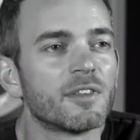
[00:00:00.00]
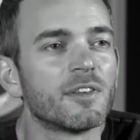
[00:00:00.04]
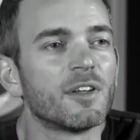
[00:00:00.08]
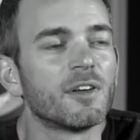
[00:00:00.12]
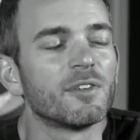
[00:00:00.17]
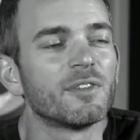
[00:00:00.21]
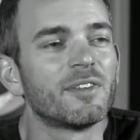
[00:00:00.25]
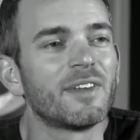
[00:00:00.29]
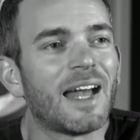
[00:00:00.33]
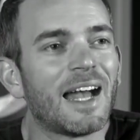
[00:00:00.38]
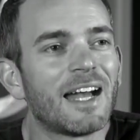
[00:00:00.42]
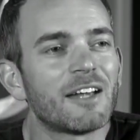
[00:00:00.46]
they'll
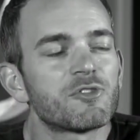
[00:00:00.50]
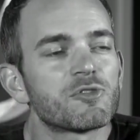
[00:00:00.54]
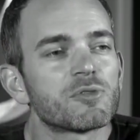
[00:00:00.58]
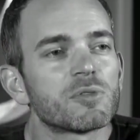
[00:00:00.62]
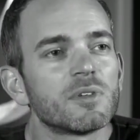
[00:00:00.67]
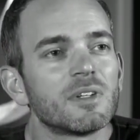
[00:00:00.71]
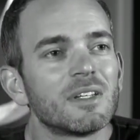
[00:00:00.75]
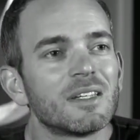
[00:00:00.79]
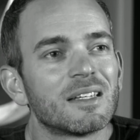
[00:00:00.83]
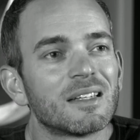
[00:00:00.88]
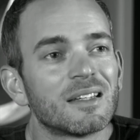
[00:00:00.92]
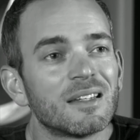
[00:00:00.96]

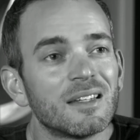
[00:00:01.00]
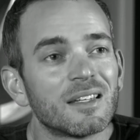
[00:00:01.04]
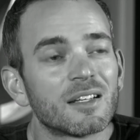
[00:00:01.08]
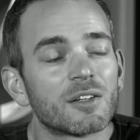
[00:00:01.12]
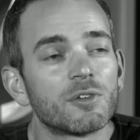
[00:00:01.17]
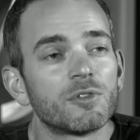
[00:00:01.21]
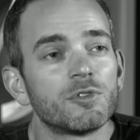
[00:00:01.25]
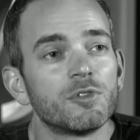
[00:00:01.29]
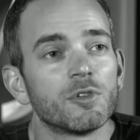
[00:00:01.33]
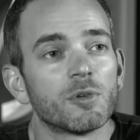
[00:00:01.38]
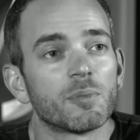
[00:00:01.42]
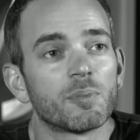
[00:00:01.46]
naturally click
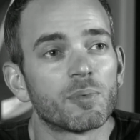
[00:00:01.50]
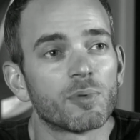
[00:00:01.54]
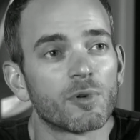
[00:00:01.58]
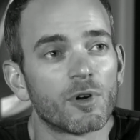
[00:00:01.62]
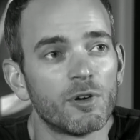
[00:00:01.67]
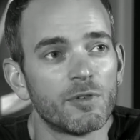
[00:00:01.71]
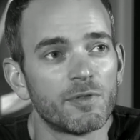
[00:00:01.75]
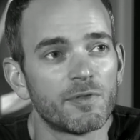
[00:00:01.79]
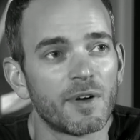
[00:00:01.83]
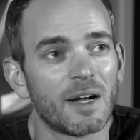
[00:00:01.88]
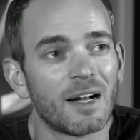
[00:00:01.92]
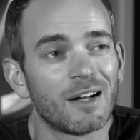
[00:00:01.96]
on your
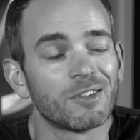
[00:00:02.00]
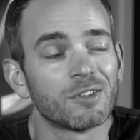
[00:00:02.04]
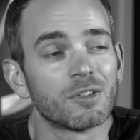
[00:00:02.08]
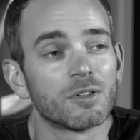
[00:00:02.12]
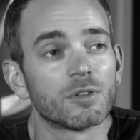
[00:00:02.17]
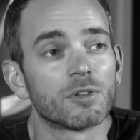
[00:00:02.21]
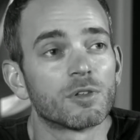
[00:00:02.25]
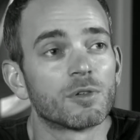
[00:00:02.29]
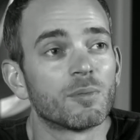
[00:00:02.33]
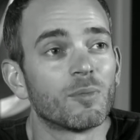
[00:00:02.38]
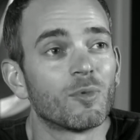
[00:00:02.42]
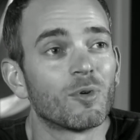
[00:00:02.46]
profile to
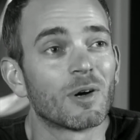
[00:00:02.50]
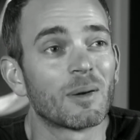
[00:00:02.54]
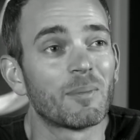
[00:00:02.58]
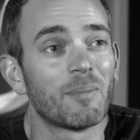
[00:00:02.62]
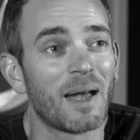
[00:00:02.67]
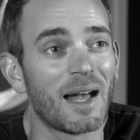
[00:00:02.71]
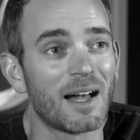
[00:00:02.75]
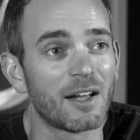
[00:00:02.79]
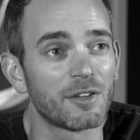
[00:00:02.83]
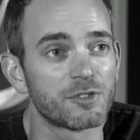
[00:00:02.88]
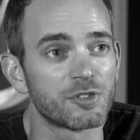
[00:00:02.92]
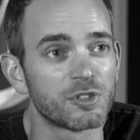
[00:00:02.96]
learn more
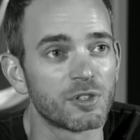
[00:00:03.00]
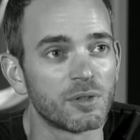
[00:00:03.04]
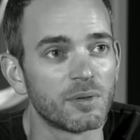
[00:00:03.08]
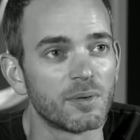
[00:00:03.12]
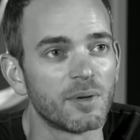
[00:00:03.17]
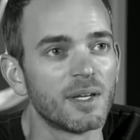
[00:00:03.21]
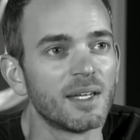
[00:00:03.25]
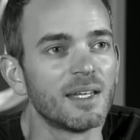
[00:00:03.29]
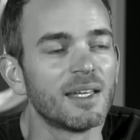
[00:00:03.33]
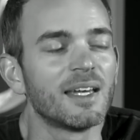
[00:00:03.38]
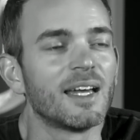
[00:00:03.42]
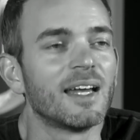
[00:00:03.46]
about you.
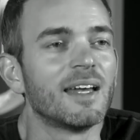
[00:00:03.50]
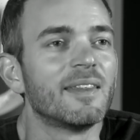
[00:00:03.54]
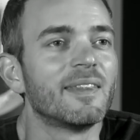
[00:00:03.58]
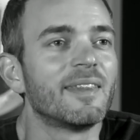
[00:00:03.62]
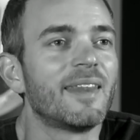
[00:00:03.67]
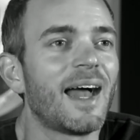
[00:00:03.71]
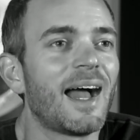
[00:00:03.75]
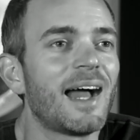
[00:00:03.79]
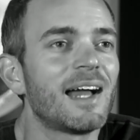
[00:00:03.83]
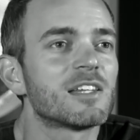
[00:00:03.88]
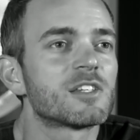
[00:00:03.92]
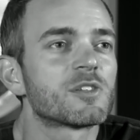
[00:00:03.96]
And
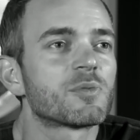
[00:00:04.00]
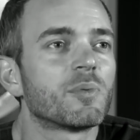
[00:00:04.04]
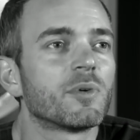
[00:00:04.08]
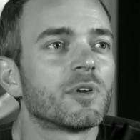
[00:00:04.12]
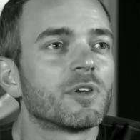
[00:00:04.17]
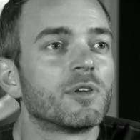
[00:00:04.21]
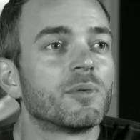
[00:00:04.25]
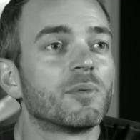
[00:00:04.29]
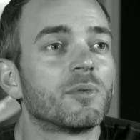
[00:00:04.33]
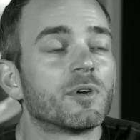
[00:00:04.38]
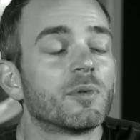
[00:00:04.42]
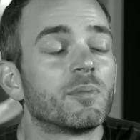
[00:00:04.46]
that's where
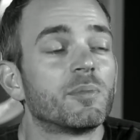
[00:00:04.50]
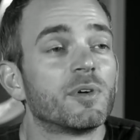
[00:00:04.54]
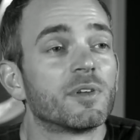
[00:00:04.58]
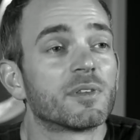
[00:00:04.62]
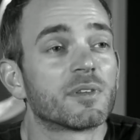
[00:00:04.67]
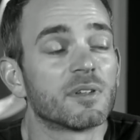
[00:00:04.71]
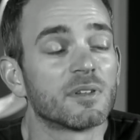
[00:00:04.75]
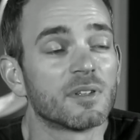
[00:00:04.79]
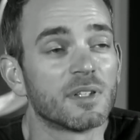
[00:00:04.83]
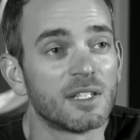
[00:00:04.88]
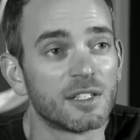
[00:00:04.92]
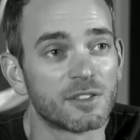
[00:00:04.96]
you want to put
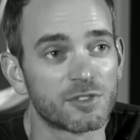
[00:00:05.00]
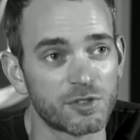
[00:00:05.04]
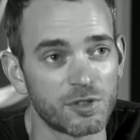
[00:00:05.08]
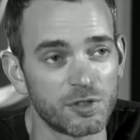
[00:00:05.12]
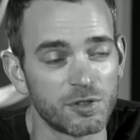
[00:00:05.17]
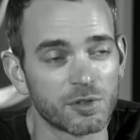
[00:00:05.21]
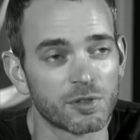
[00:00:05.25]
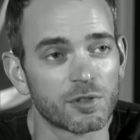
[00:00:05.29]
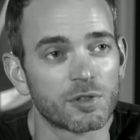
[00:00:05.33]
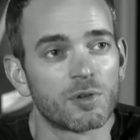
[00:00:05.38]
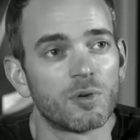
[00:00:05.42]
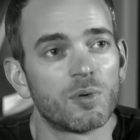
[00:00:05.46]
the links to
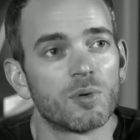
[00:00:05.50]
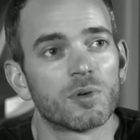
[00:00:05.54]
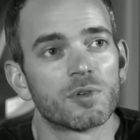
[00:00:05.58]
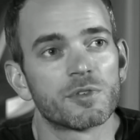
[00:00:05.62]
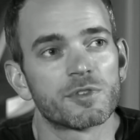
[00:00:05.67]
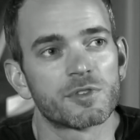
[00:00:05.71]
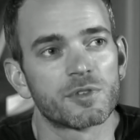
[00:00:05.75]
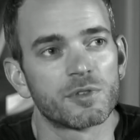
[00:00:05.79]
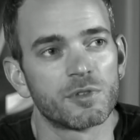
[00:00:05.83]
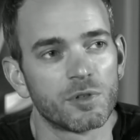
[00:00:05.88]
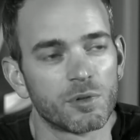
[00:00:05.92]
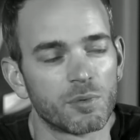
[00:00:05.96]
your
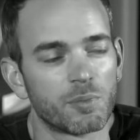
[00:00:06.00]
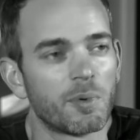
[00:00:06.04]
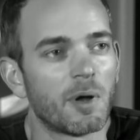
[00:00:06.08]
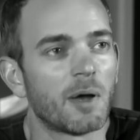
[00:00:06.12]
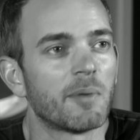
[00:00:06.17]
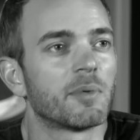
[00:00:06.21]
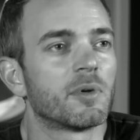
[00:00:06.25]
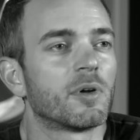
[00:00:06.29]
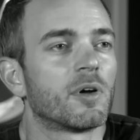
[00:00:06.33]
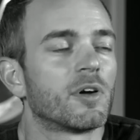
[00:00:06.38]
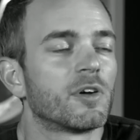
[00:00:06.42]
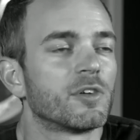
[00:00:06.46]
course or your
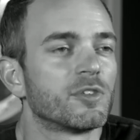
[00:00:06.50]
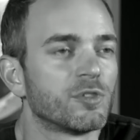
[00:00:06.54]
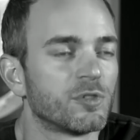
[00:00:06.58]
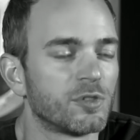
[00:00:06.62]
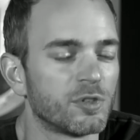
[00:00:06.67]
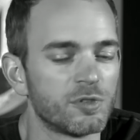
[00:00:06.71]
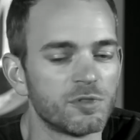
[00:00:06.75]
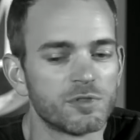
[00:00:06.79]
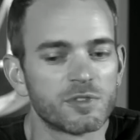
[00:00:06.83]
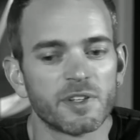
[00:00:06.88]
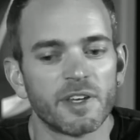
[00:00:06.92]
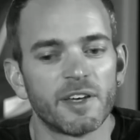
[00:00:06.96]
webinar or your
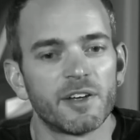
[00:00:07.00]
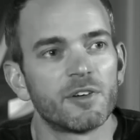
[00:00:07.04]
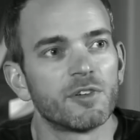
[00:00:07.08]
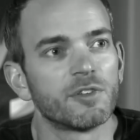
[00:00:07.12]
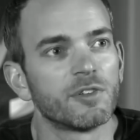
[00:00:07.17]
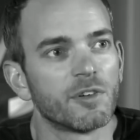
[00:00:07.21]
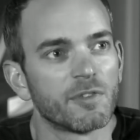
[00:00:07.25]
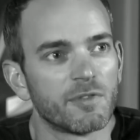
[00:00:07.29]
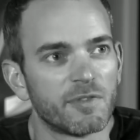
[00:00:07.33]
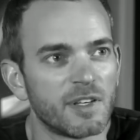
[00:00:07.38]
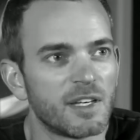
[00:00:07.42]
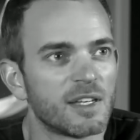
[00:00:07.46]
newsletter,
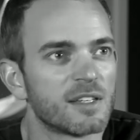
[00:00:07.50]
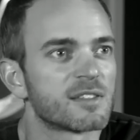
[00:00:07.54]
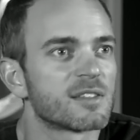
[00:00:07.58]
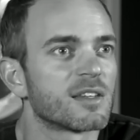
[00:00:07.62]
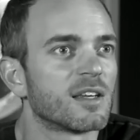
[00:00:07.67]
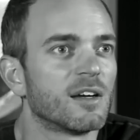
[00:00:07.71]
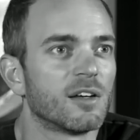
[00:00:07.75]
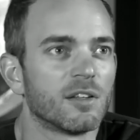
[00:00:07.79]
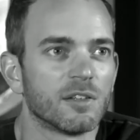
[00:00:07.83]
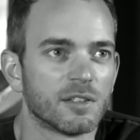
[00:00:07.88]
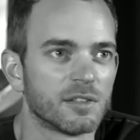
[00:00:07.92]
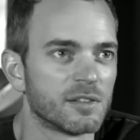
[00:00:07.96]
your
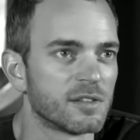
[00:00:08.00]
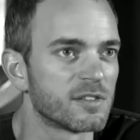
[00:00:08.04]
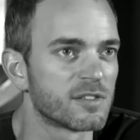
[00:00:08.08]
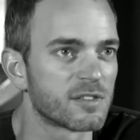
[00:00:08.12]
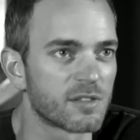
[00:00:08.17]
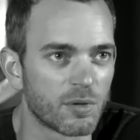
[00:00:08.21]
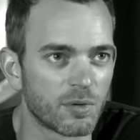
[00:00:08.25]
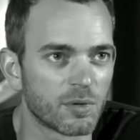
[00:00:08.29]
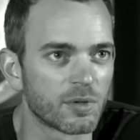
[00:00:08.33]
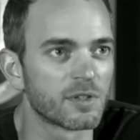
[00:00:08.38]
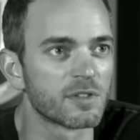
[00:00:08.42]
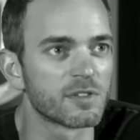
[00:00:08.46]
VSL, and
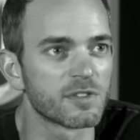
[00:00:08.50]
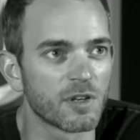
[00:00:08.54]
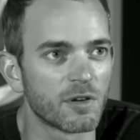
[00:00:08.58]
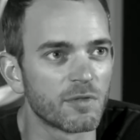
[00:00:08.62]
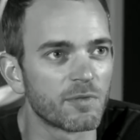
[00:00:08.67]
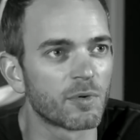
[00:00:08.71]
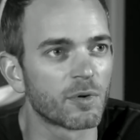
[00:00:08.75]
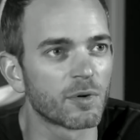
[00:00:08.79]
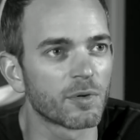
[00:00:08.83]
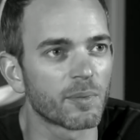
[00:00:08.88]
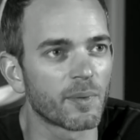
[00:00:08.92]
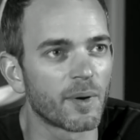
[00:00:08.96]
so on and so
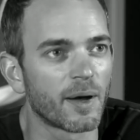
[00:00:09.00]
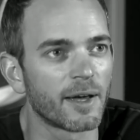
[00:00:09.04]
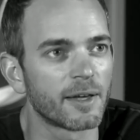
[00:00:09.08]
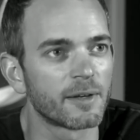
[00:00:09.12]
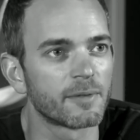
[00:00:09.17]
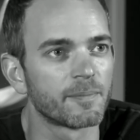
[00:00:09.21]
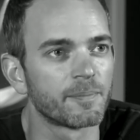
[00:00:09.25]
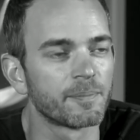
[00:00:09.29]
forth, right?